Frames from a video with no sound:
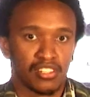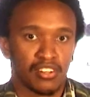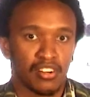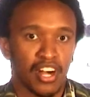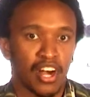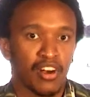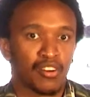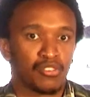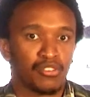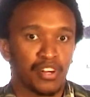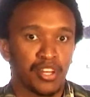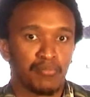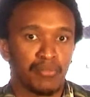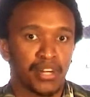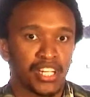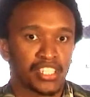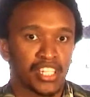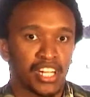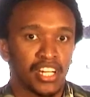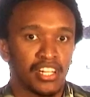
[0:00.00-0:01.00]
How do I
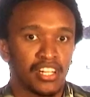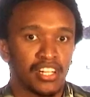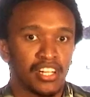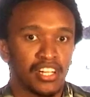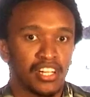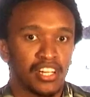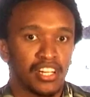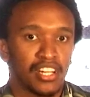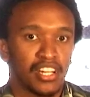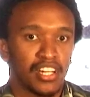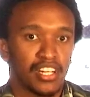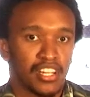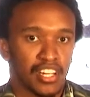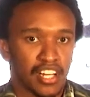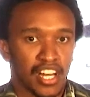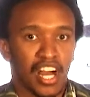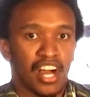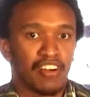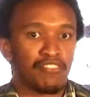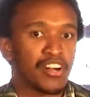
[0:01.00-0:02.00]
better?
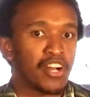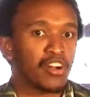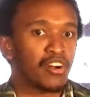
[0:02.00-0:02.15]
Have I